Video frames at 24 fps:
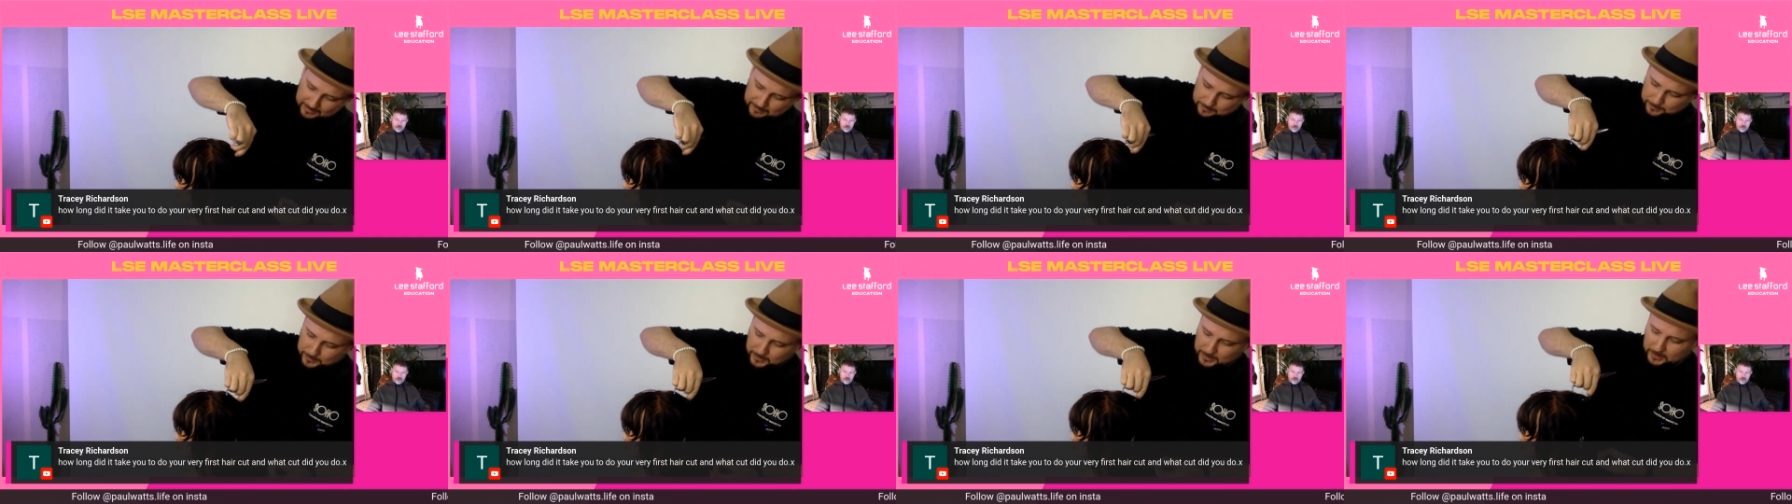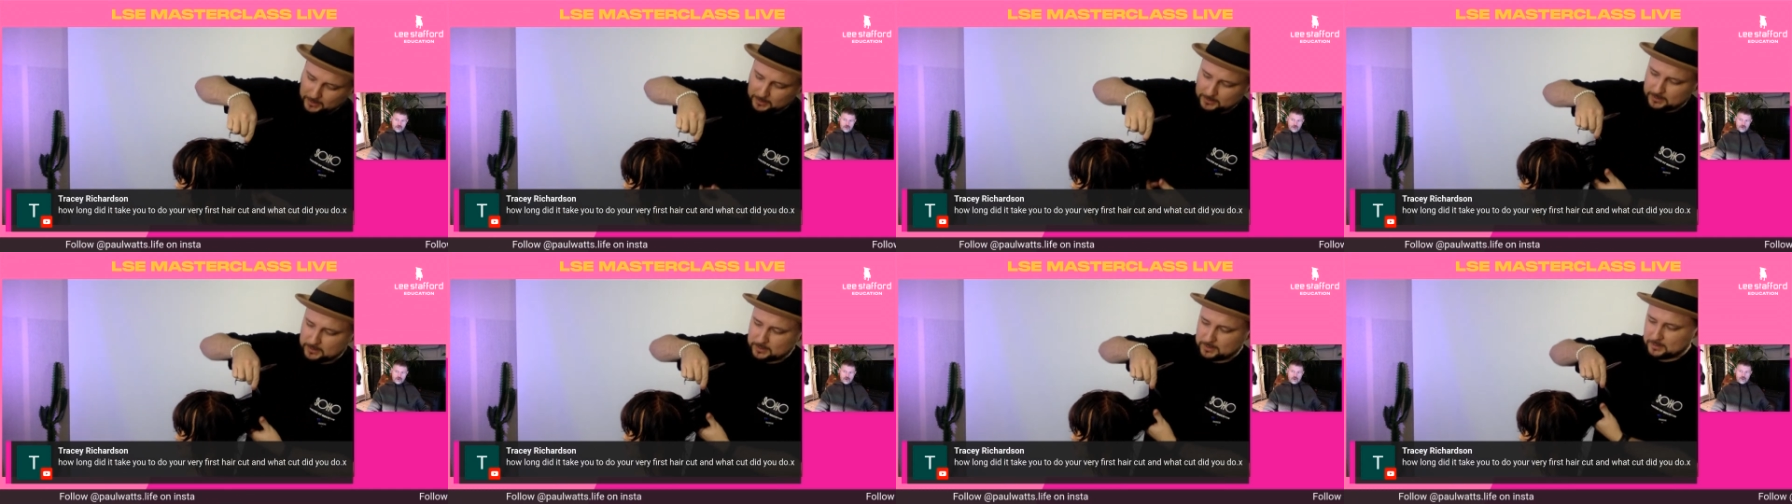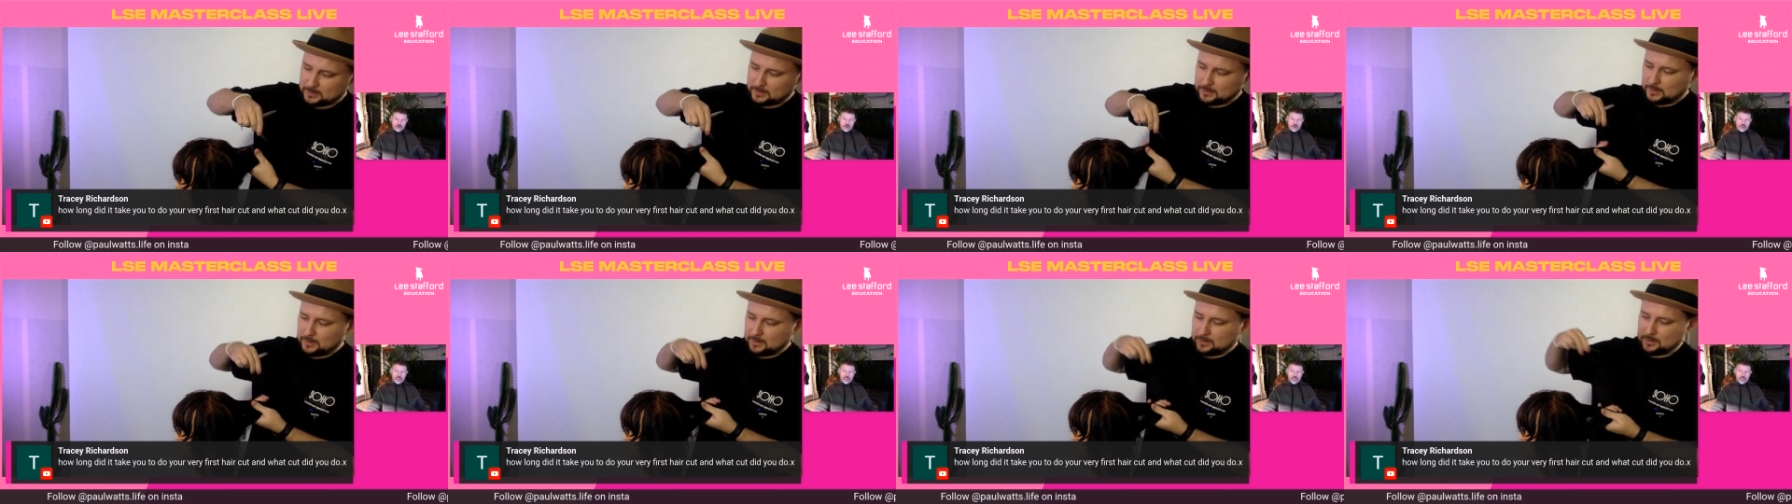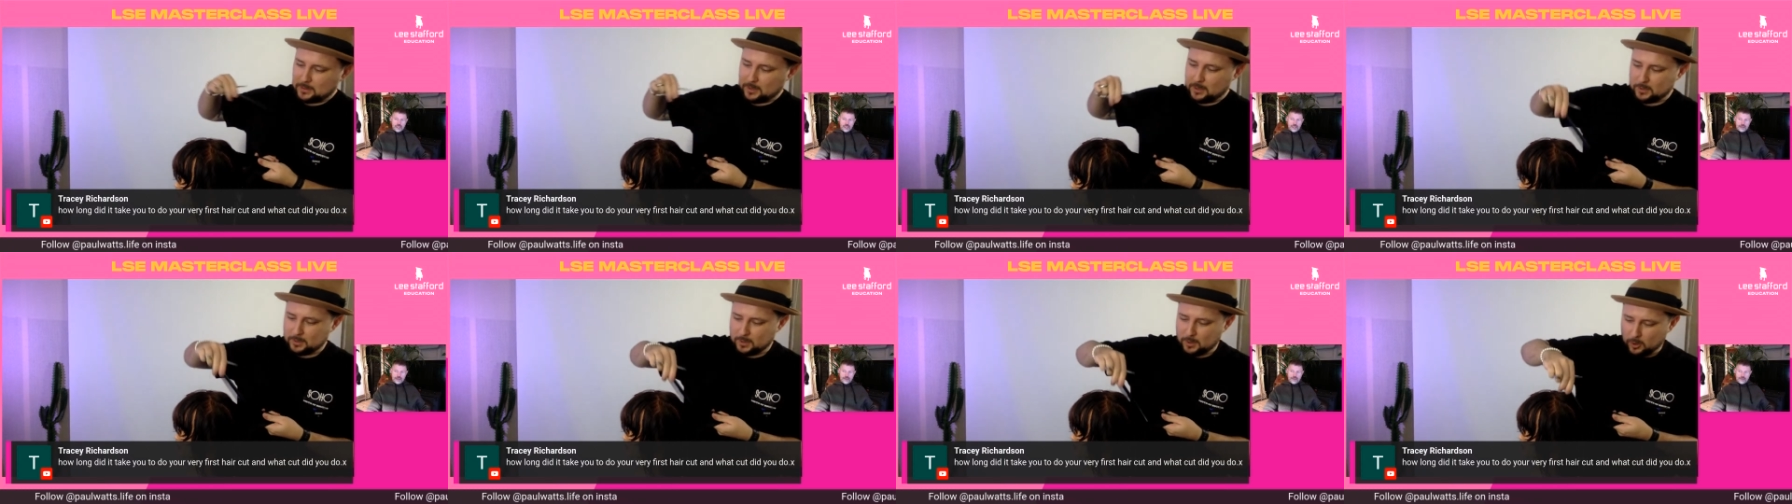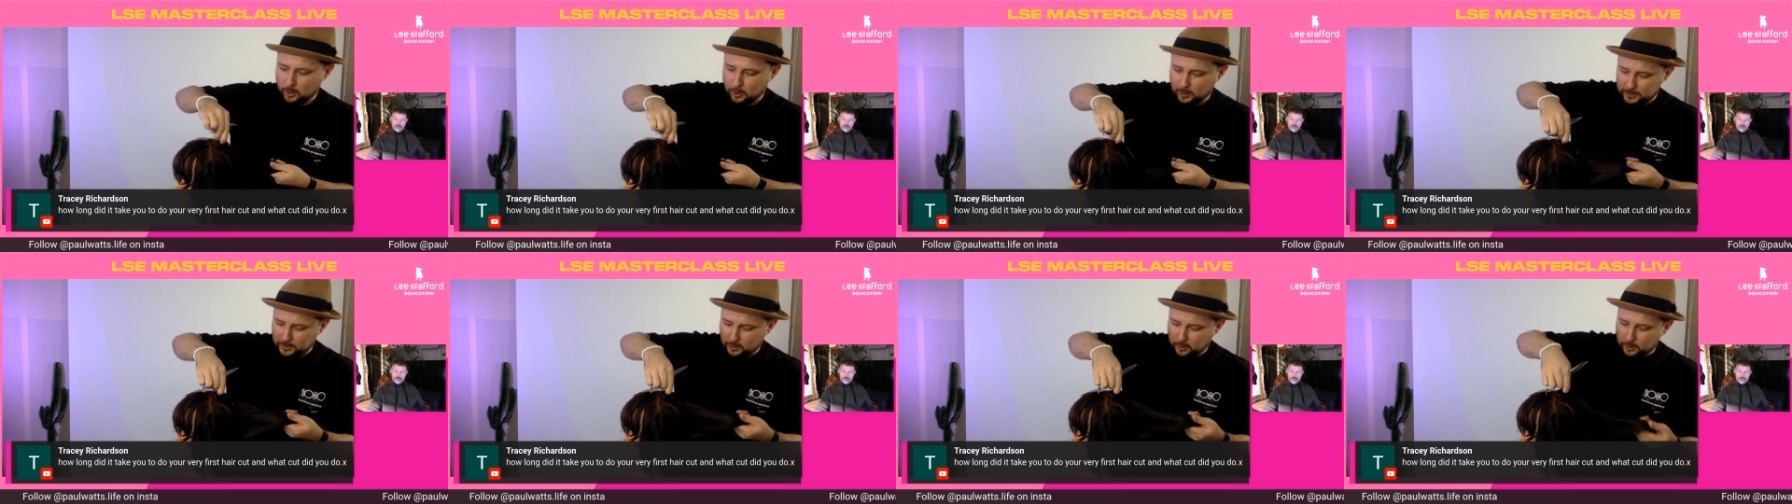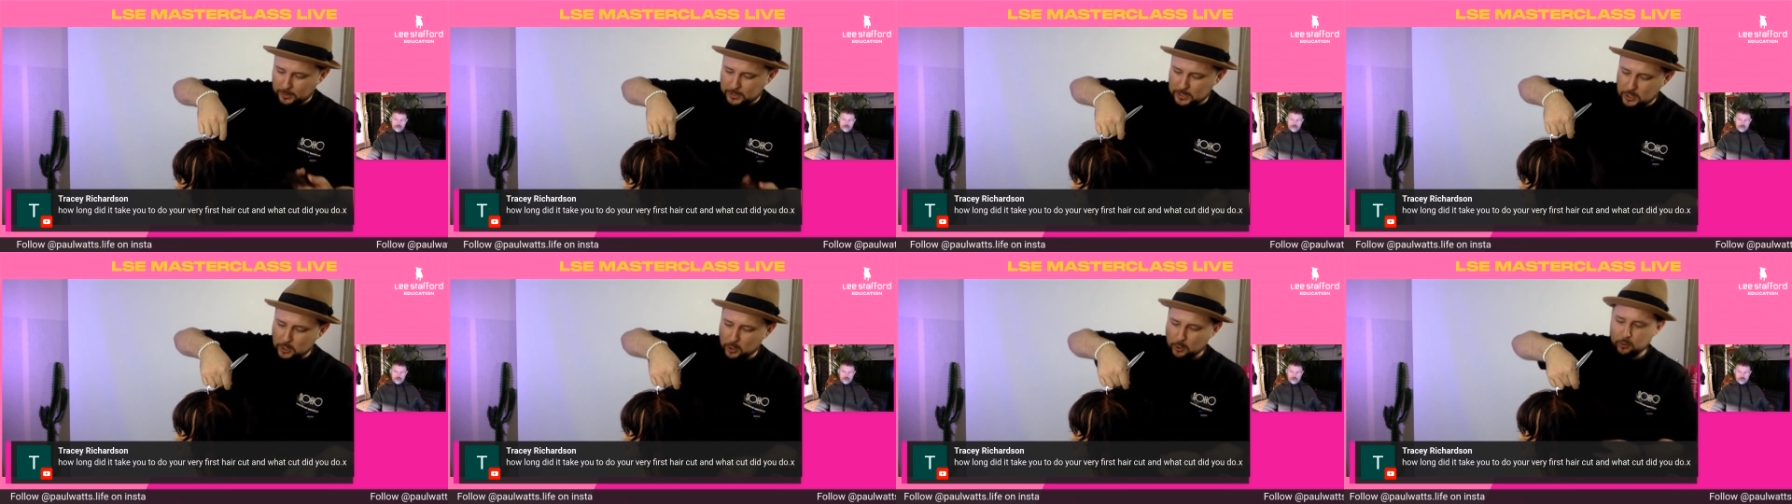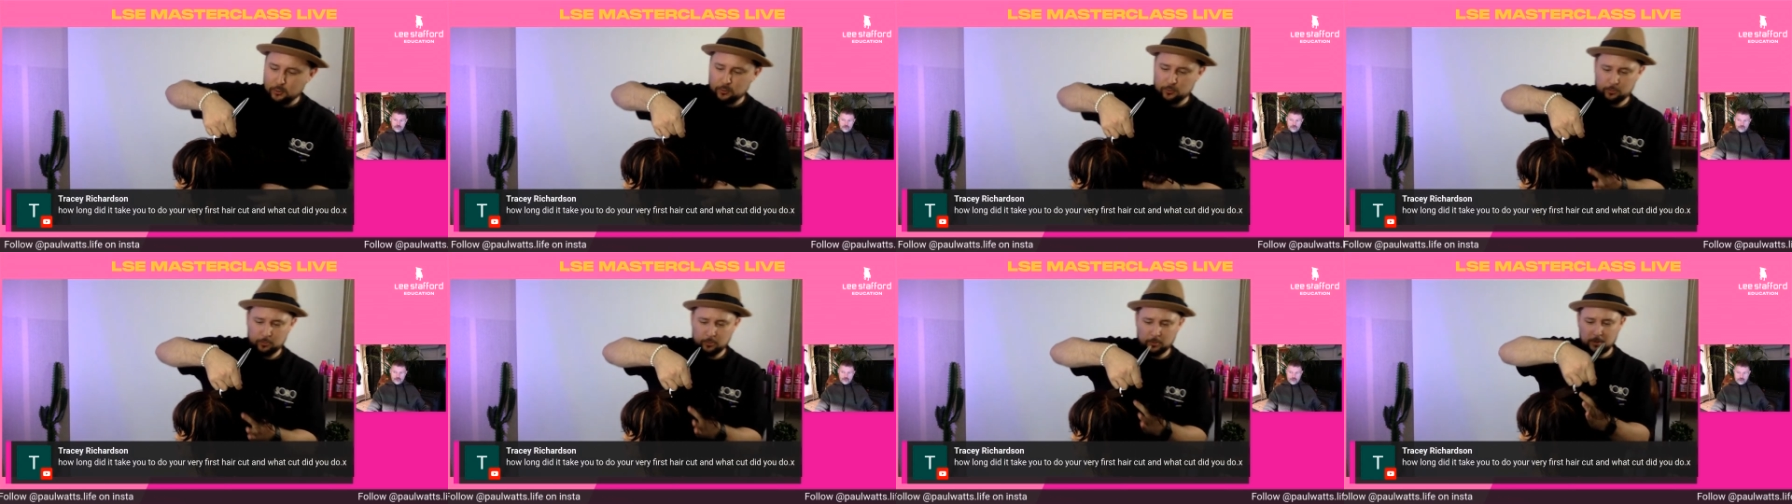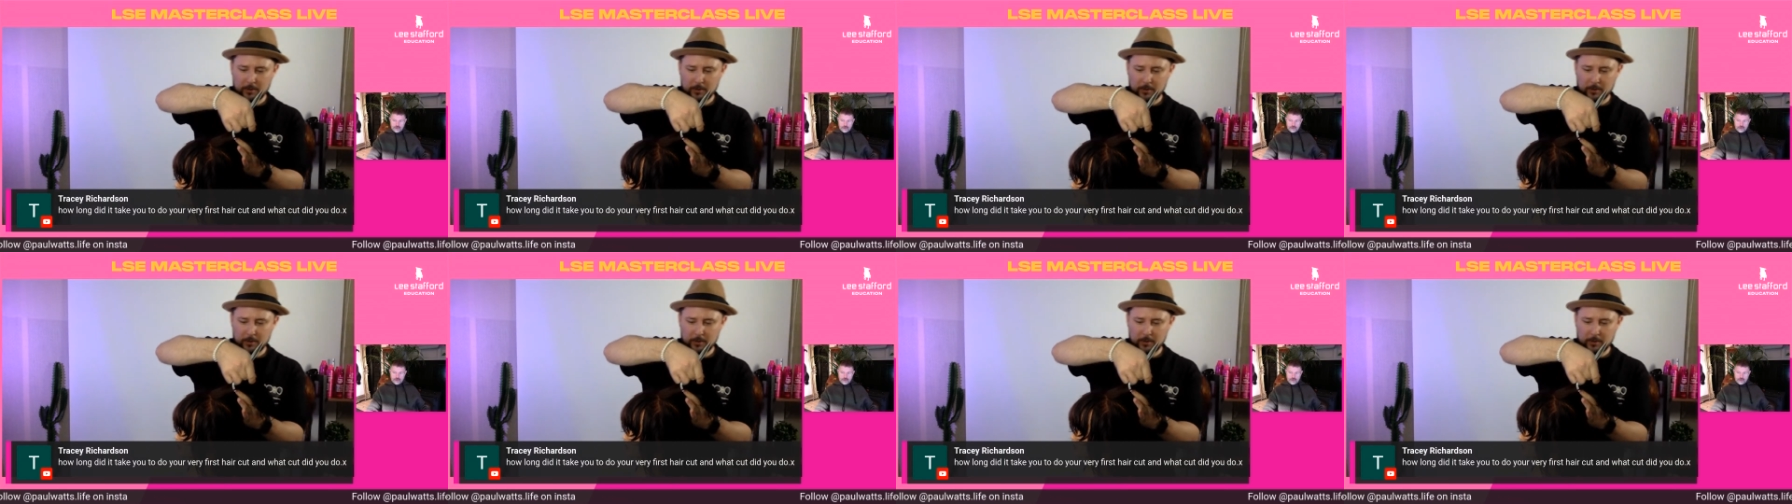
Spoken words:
because I knew